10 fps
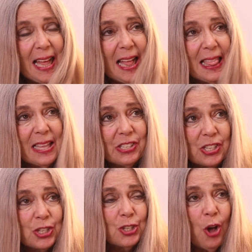the
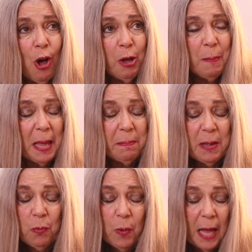song made
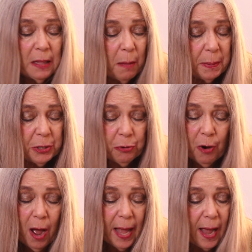me well up and
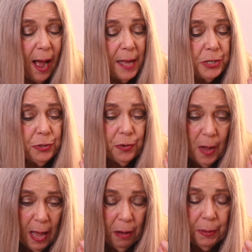cry. I don't know
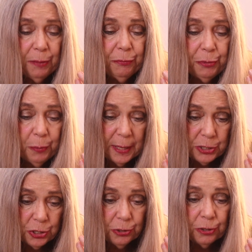how
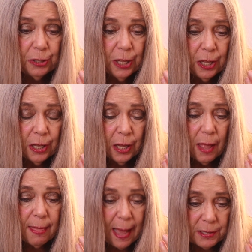influential
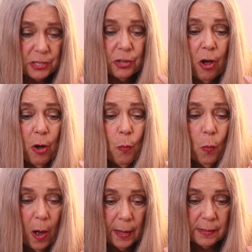that song
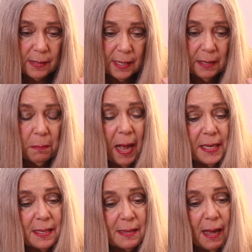was in my
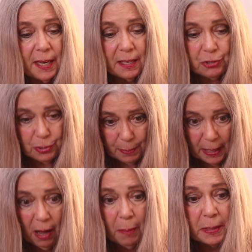deciding to
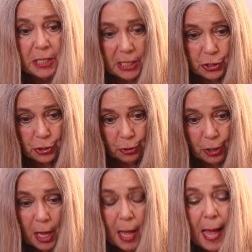become a teacher.
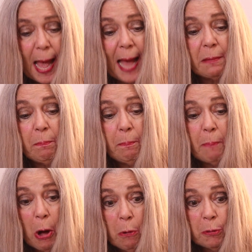And
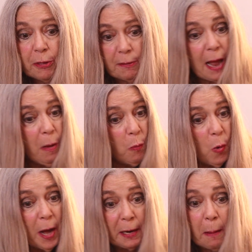both, not
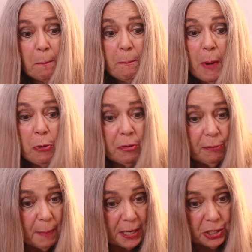one, both
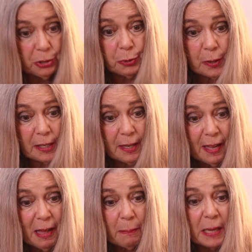of my children.
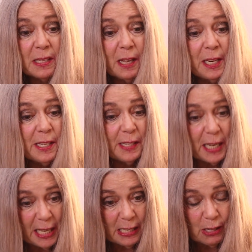My son is
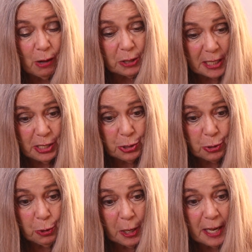an ESOL
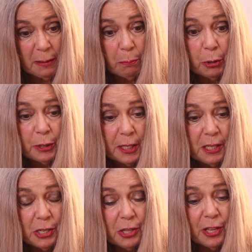teacher in
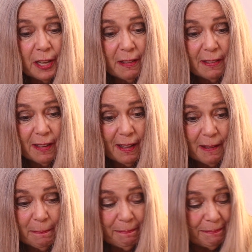Brooklyn to
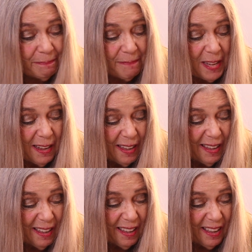the
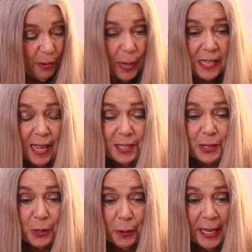West Side
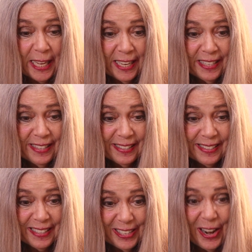Story kids,
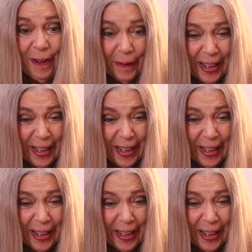you know?